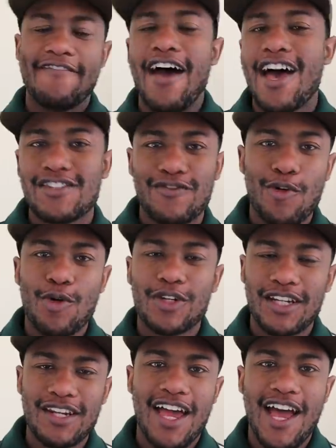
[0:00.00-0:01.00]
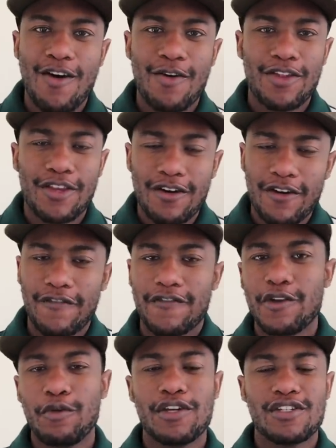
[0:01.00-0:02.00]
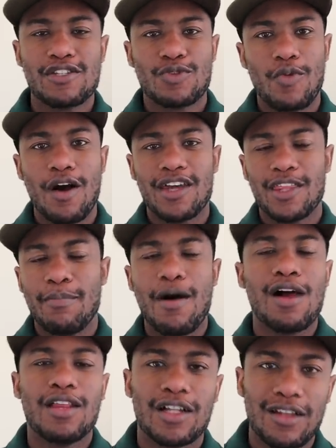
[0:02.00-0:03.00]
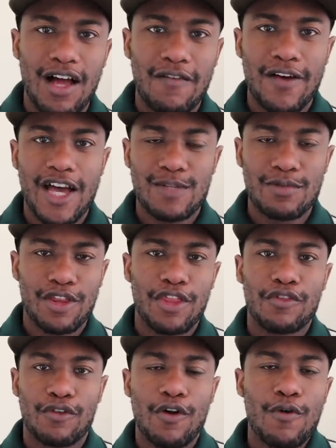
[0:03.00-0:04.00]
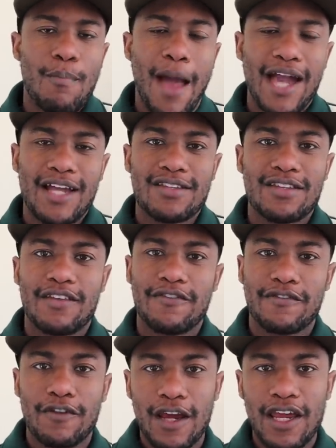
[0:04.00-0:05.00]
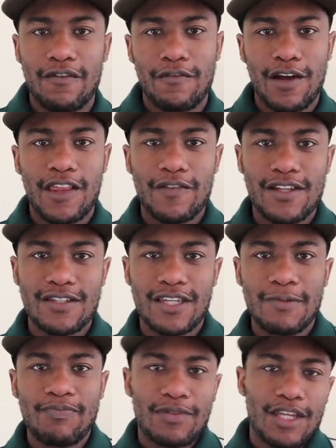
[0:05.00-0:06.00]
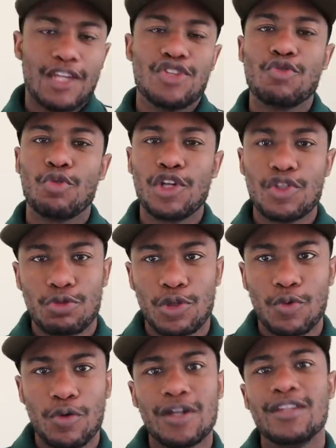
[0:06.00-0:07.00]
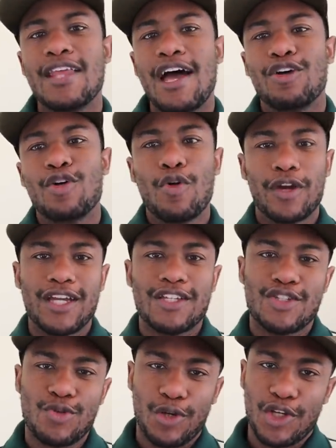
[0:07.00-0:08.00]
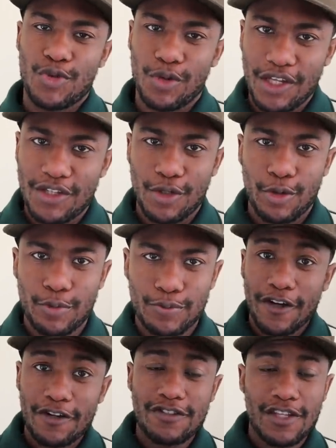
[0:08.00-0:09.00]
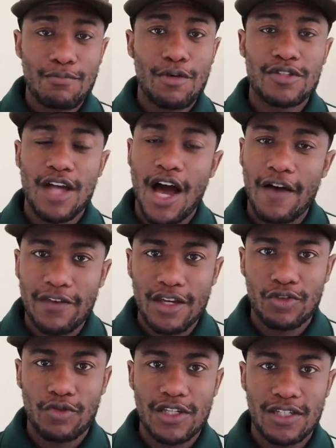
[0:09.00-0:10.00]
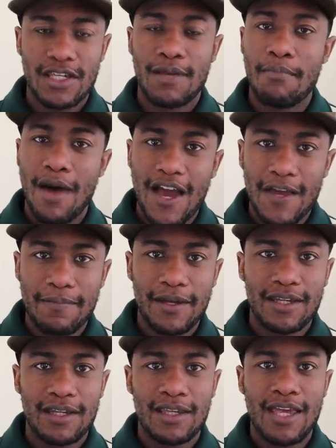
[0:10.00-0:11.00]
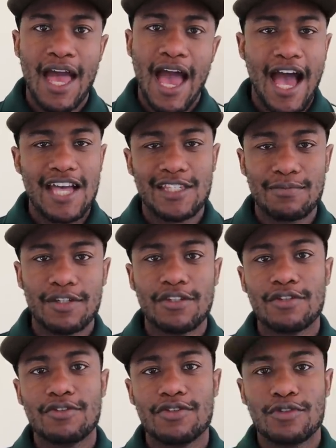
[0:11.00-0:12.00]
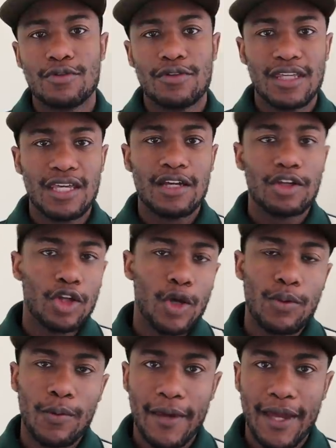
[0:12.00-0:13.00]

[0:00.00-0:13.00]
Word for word: Fast forward to now, and there are a few reasons why the balaclava has been thrown back into the fray of relevancy in 2021, now going into 2022. First and most obvious reason, in my opinion, has to be due to the global